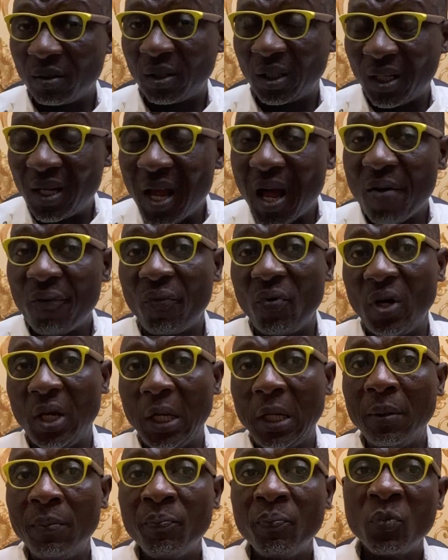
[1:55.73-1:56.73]

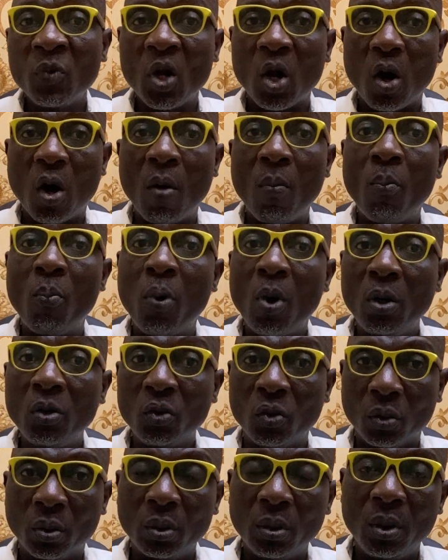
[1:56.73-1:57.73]
carefully
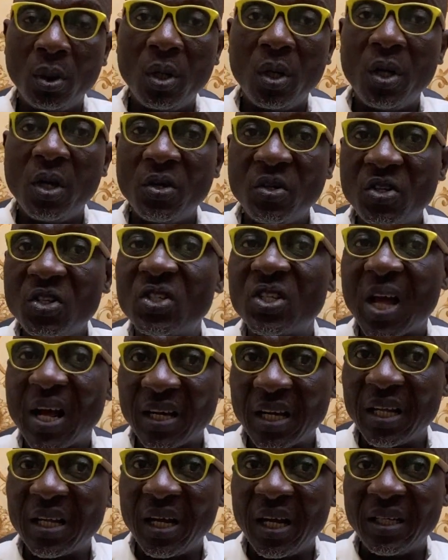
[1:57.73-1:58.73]
unbundle,
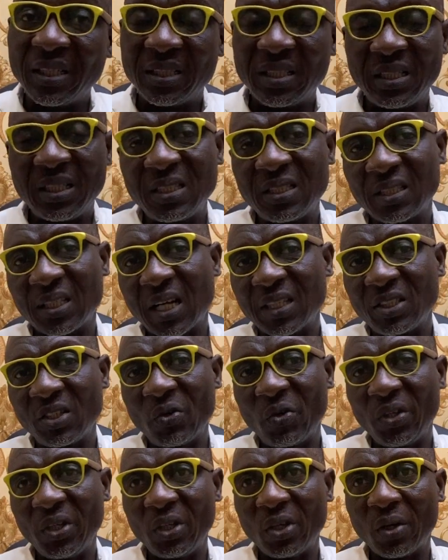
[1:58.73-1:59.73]
disaggregate this
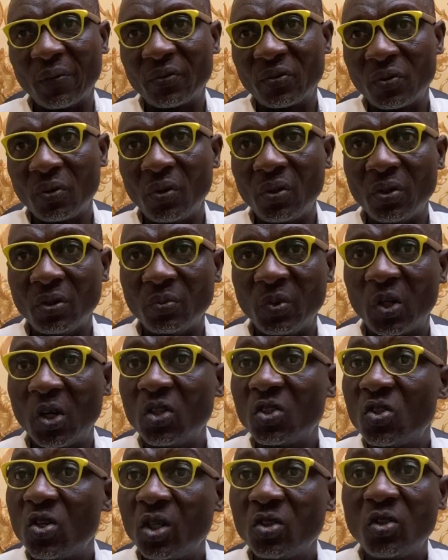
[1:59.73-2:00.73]
category of students, because
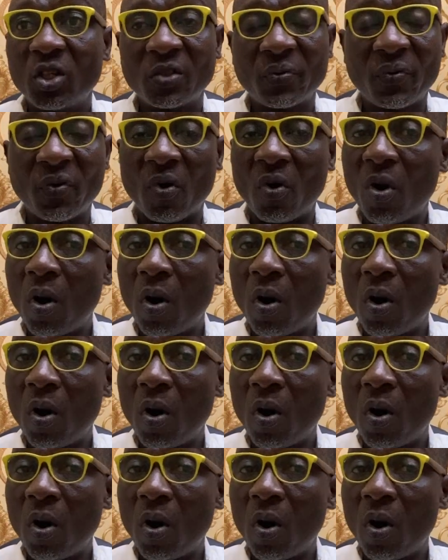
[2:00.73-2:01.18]
it's not just for